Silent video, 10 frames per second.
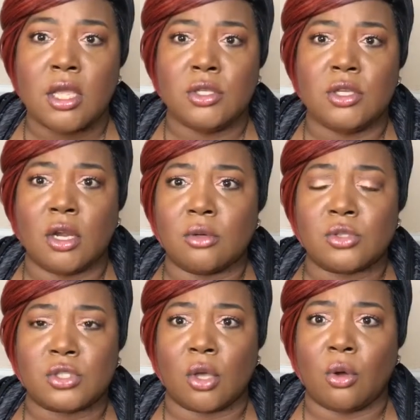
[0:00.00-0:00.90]
you know,
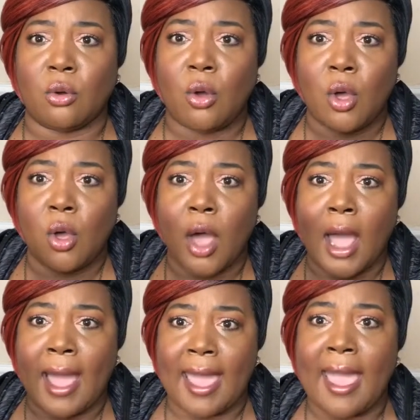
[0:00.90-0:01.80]
so
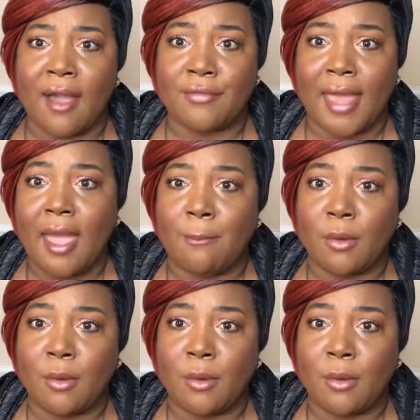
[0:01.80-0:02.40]
I have that.